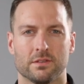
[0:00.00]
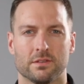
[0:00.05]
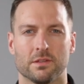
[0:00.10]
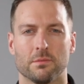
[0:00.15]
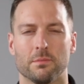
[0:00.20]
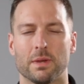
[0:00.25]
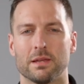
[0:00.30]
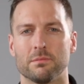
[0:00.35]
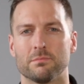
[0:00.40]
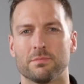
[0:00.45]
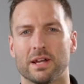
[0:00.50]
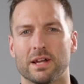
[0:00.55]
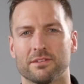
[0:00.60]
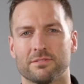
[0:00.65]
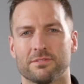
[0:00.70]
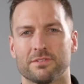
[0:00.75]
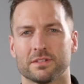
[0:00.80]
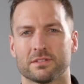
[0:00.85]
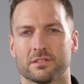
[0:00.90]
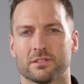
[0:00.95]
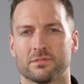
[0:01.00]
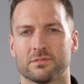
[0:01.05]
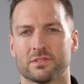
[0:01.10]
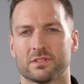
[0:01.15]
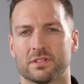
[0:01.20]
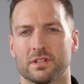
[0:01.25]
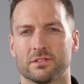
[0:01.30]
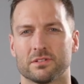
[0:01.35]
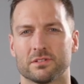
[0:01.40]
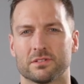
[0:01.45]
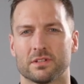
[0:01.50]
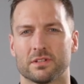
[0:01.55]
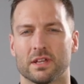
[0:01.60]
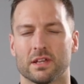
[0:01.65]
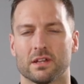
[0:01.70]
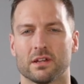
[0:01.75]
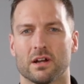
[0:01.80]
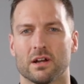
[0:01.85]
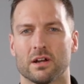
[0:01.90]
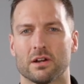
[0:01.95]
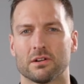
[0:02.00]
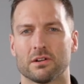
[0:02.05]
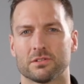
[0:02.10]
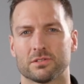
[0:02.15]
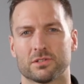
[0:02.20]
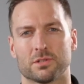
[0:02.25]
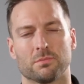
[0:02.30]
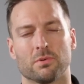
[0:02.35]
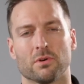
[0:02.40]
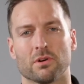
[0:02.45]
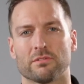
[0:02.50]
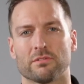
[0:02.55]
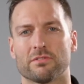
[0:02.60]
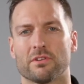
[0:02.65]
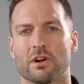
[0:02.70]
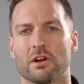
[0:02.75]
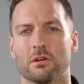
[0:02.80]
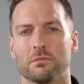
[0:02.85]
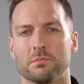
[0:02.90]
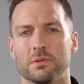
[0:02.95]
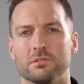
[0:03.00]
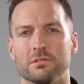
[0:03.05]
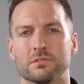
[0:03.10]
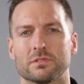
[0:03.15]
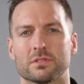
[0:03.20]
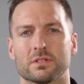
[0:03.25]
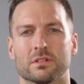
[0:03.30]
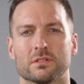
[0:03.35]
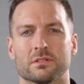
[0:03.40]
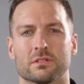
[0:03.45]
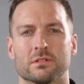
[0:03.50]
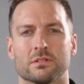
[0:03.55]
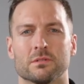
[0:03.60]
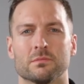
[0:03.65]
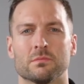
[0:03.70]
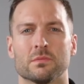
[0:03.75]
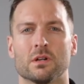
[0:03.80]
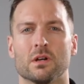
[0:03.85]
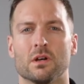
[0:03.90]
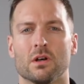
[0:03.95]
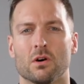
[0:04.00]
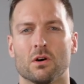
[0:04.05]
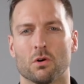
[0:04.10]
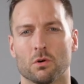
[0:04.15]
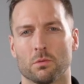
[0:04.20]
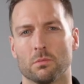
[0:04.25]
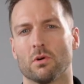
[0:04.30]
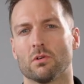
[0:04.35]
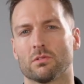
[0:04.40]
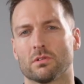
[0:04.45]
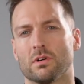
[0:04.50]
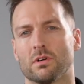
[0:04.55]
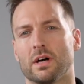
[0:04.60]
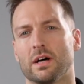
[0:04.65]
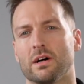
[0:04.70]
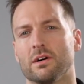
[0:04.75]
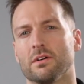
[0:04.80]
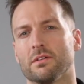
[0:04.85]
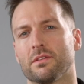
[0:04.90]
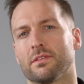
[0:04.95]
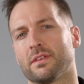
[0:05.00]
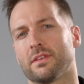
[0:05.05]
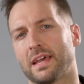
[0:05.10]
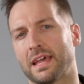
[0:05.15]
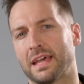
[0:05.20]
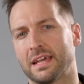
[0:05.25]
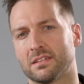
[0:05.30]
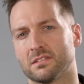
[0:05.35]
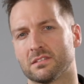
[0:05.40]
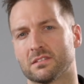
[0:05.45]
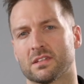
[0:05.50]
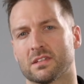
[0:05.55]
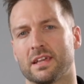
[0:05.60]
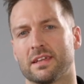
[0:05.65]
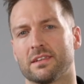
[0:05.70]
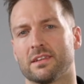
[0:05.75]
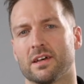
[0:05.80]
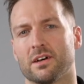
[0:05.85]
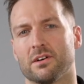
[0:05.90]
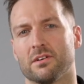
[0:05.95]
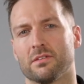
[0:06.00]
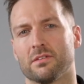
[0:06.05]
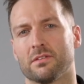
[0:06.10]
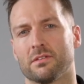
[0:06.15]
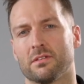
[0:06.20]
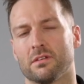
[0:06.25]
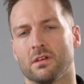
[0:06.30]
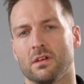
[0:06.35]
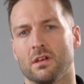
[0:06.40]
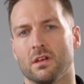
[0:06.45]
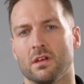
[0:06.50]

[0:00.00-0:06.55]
The main benefits of Synerzinc are support for our immune system, hormonal health, and skin health.